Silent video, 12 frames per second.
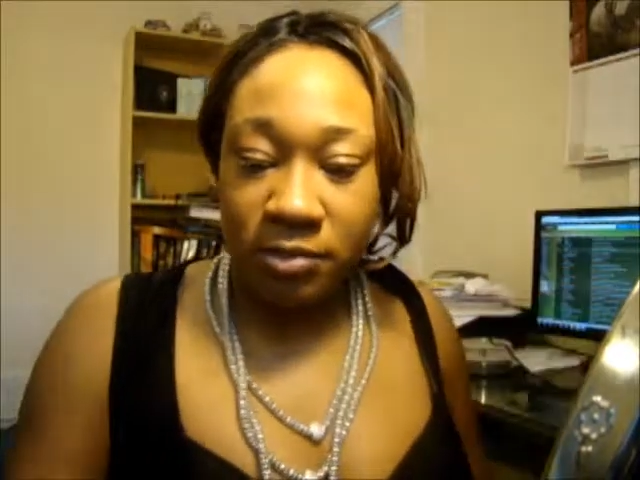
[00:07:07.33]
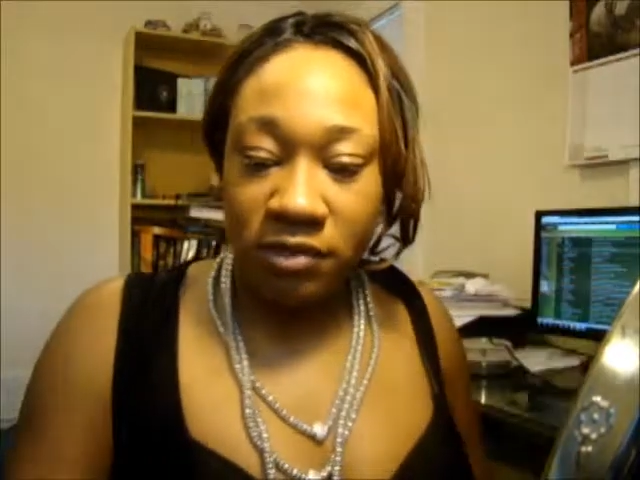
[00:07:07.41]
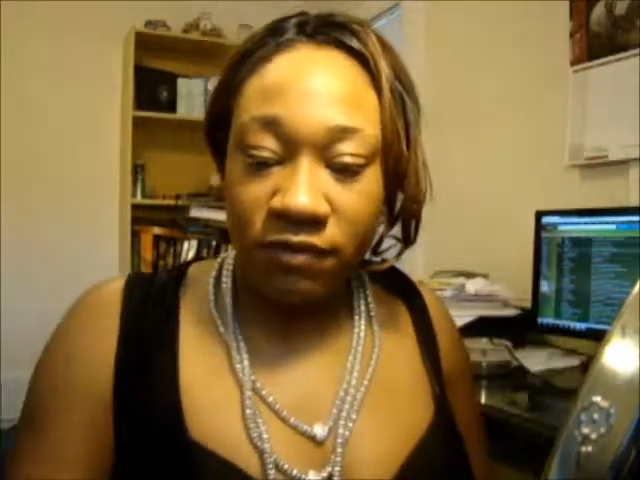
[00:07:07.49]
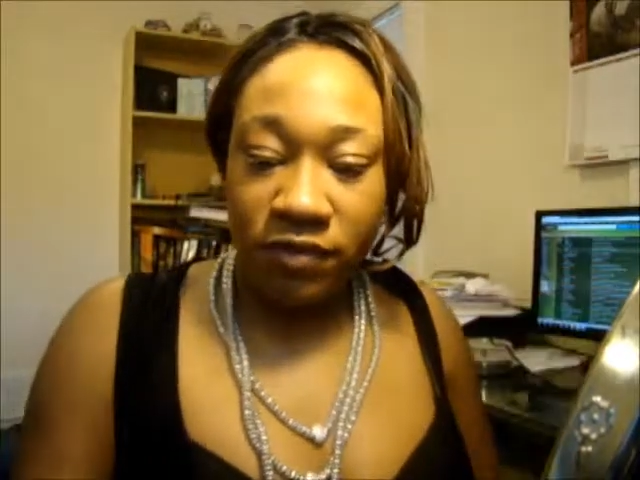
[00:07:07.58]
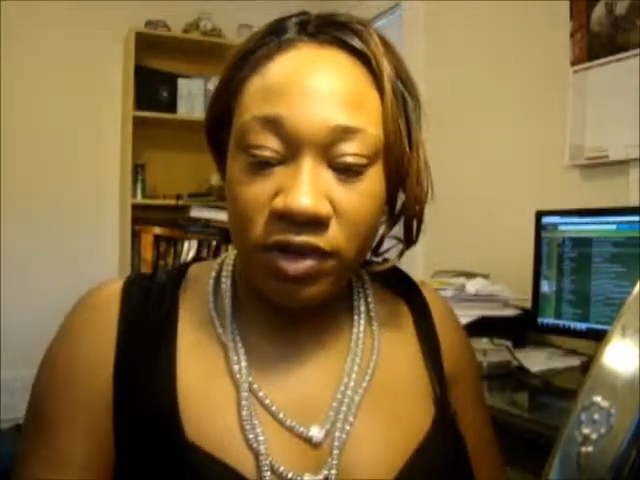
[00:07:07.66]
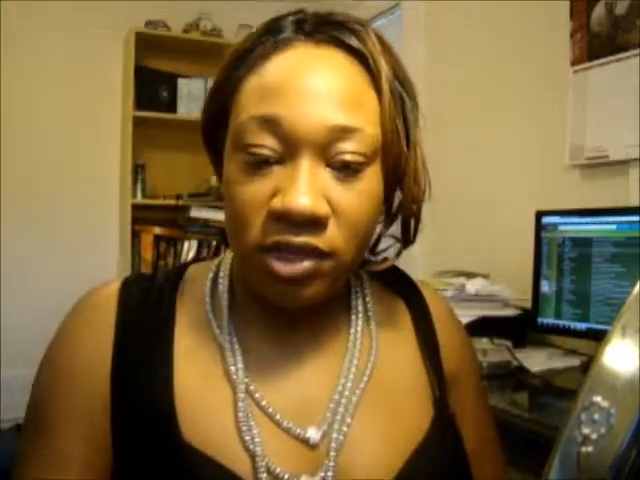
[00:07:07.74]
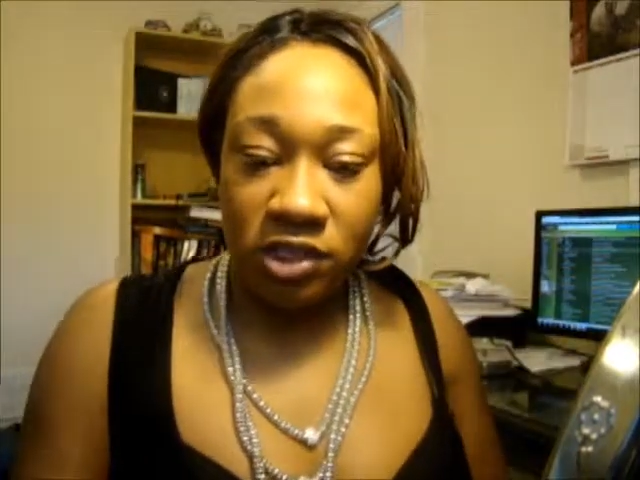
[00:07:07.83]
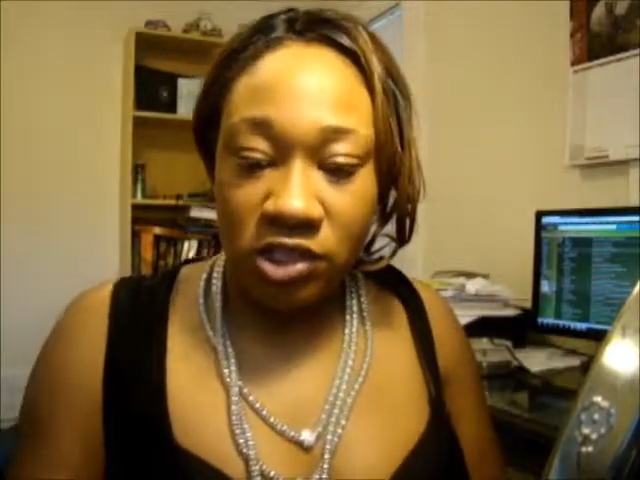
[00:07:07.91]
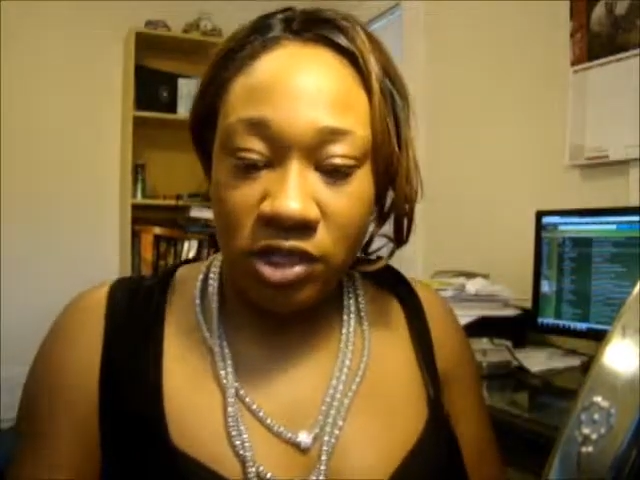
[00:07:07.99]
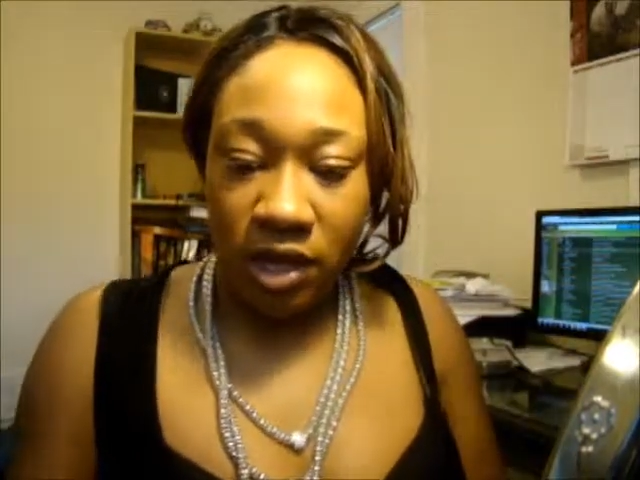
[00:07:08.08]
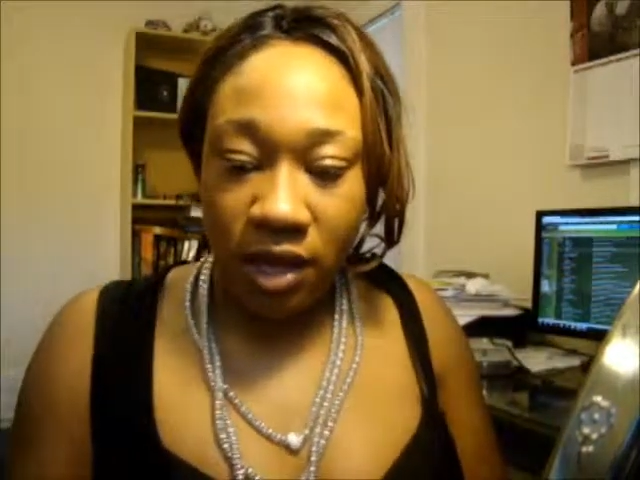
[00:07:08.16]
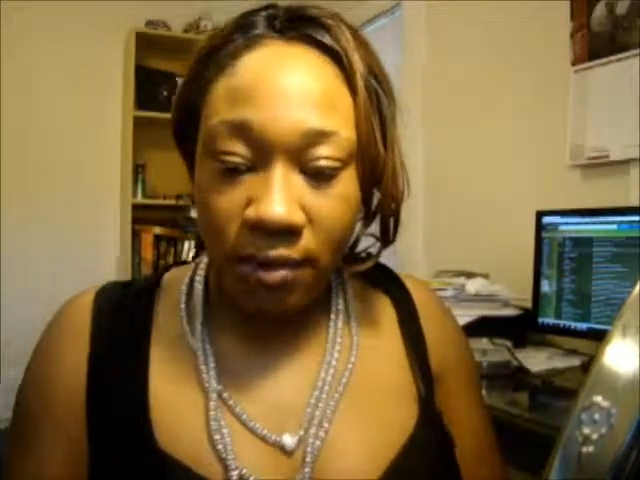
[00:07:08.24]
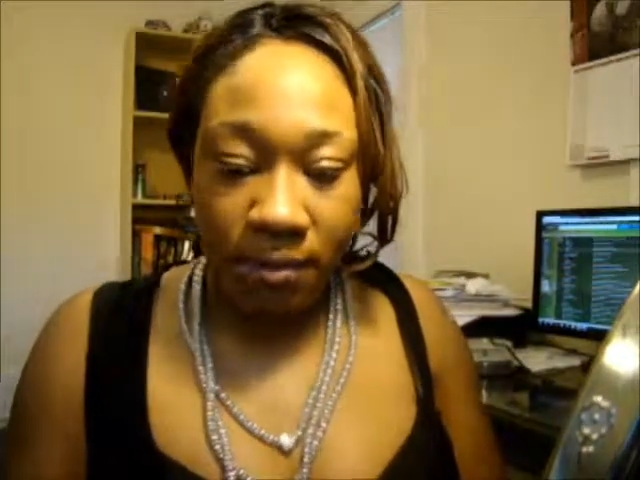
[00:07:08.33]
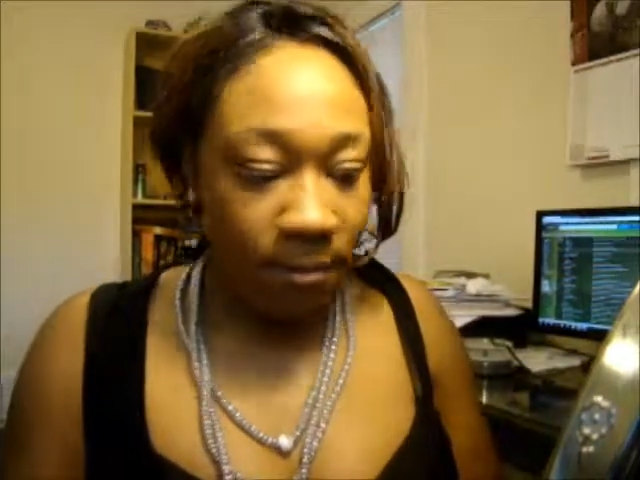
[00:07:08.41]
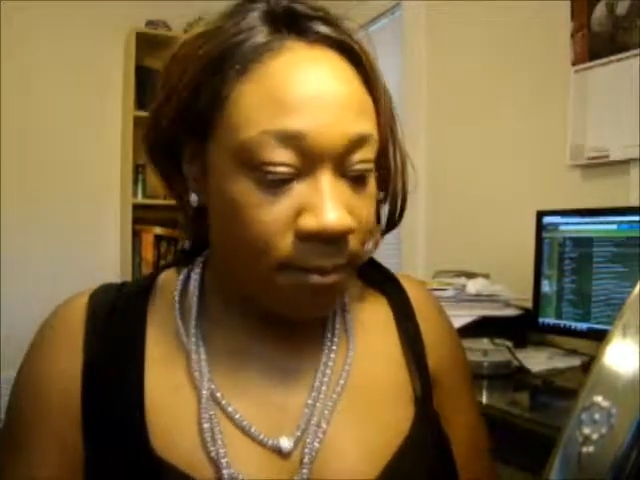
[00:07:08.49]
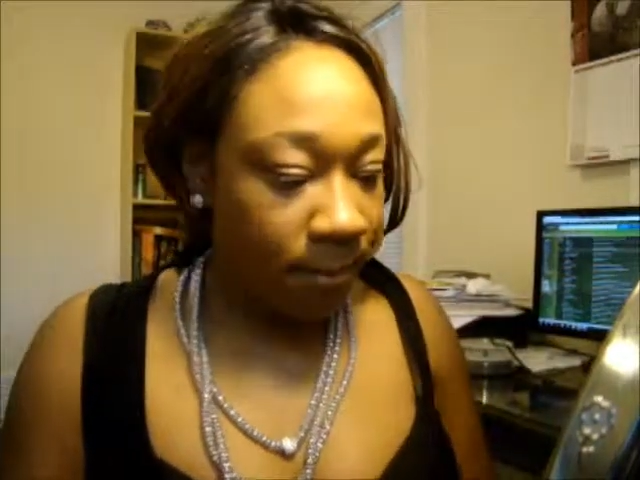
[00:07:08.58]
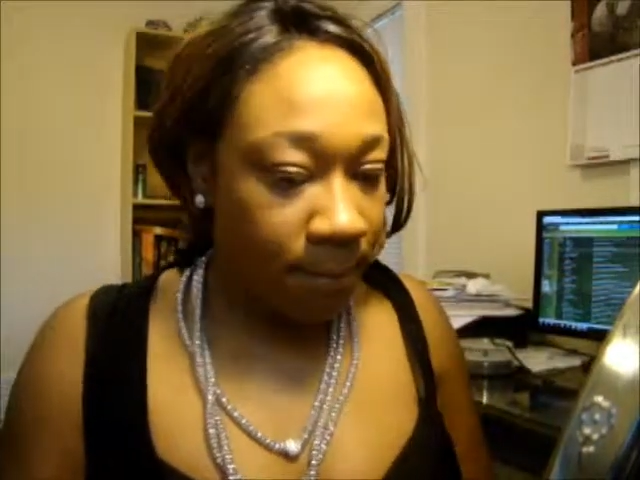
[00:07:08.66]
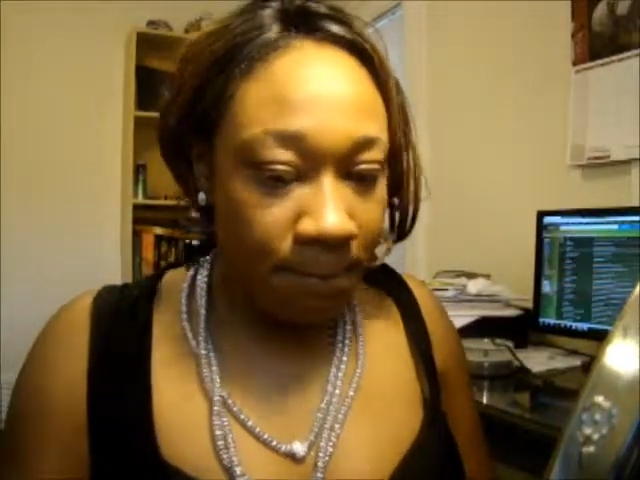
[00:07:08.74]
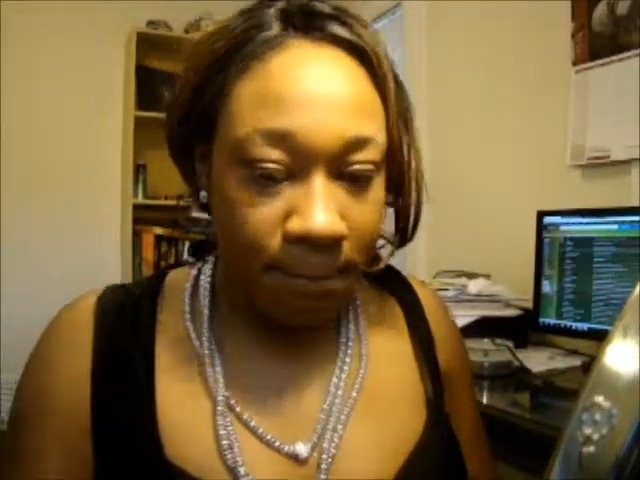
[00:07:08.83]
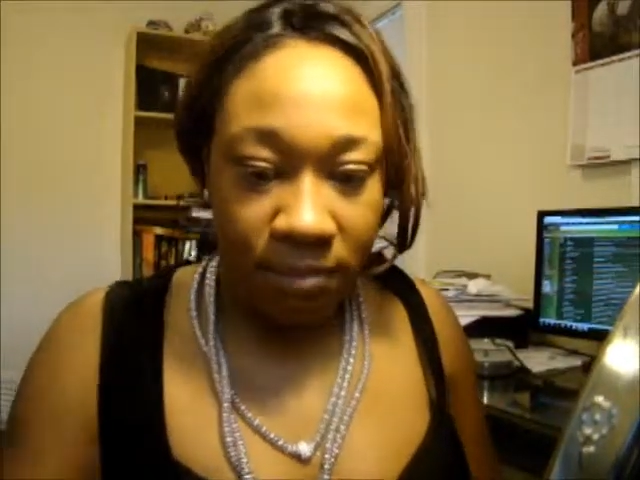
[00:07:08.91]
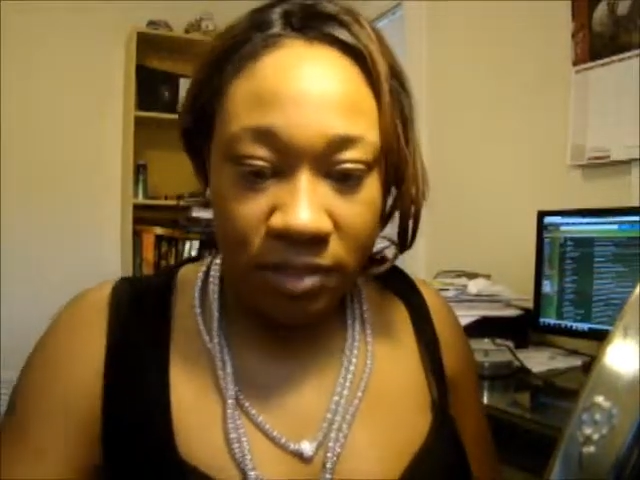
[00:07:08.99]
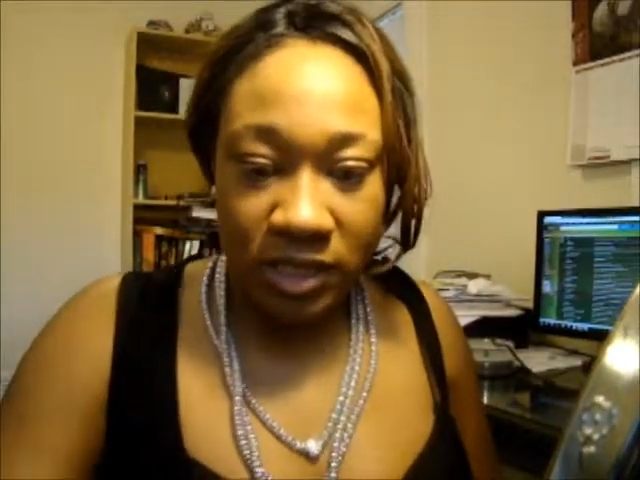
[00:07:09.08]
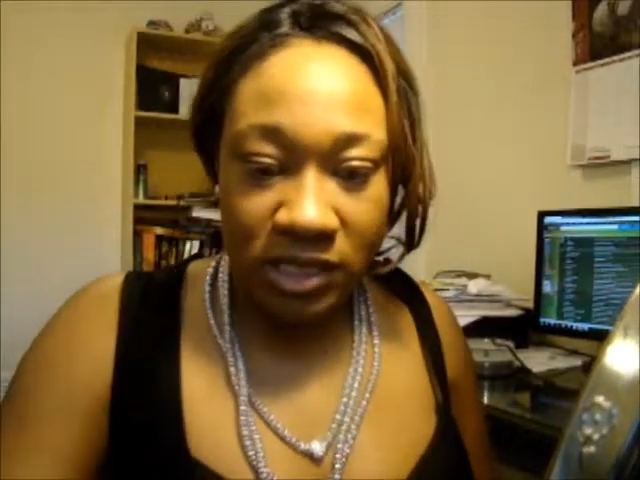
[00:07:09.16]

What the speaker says: to finish up the